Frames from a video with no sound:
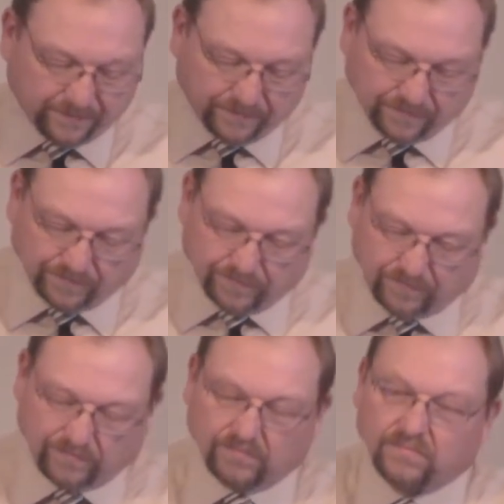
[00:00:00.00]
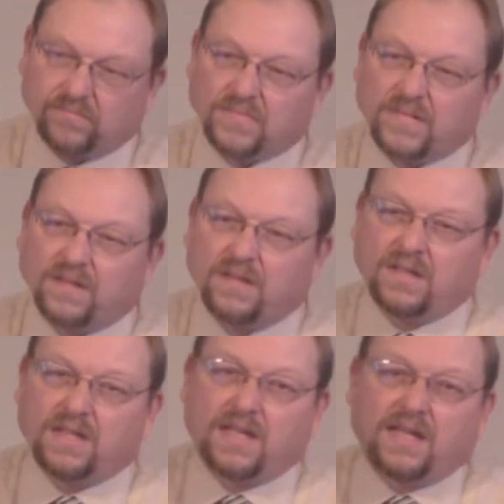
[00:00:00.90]

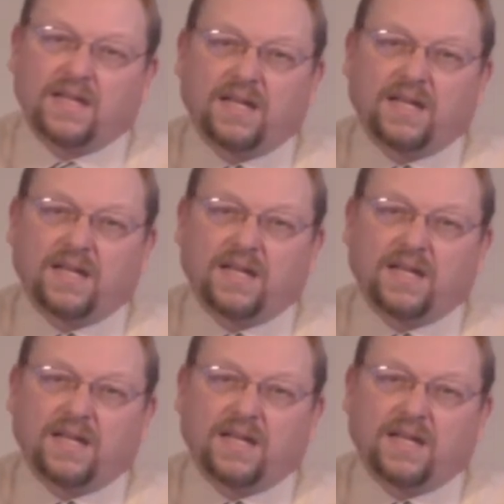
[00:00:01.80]
(silence)